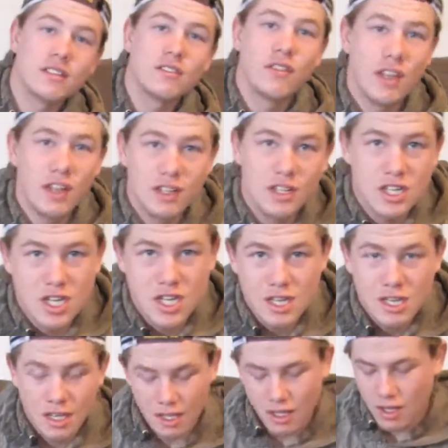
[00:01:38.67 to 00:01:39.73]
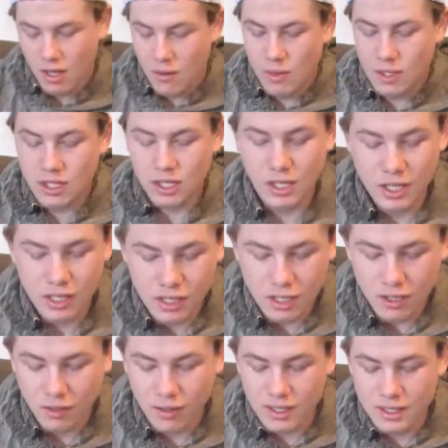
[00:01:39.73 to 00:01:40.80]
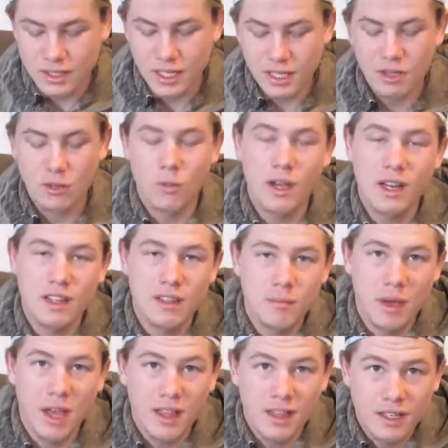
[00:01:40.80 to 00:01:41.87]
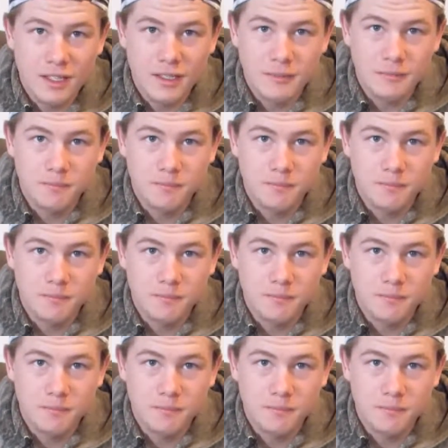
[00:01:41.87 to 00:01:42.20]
of energy, what you're going to do is take the weight of the pellet,